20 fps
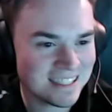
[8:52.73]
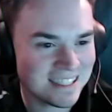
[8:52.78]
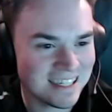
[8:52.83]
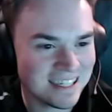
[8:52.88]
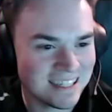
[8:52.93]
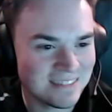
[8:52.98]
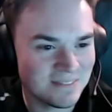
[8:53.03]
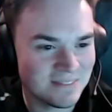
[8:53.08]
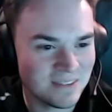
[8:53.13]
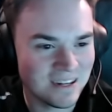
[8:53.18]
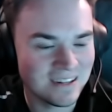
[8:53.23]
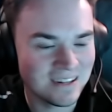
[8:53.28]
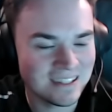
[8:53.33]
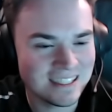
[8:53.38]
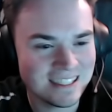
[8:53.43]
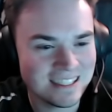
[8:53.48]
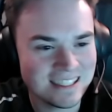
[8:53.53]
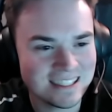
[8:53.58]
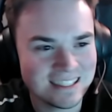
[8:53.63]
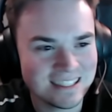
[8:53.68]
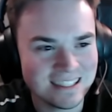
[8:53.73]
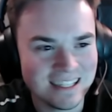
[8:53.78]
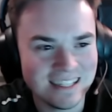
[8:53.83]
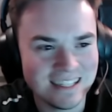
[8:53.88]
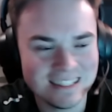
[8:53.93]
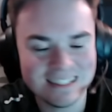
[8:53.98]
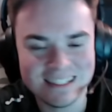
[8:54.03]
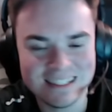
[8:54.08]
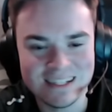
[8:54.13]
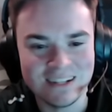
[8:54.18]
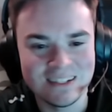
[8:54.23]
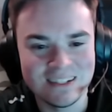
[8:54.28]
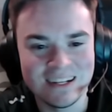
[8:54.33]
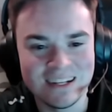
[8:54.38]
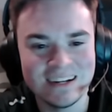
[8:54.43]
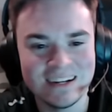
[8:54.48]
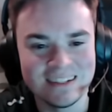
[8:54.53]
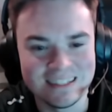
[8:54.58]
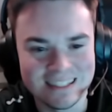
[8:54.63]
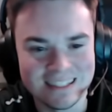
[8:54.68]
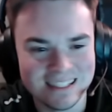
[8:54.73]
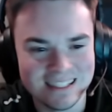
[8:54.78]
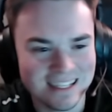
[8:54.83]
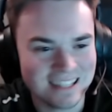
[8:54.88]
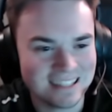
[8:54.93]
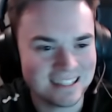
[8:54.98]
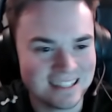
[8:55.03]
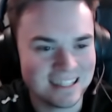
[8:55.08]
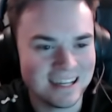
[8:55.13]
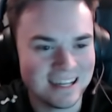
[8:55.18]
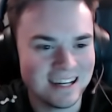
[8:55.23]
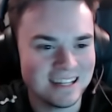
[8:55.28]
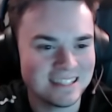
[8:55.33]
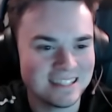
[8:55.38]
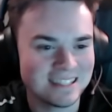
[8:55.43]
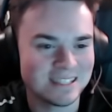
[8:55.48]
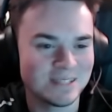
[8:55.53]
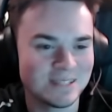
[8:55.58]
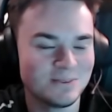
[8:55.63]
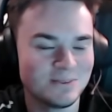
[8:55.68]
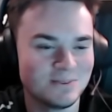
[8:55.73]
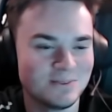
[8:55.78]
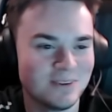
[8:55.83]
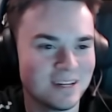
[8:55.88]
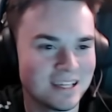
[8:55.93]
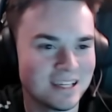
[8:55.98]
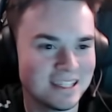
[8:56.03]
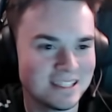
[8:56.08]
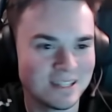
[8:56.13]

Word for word: like bro, he's he's just hilarious. Like the guy is so funny.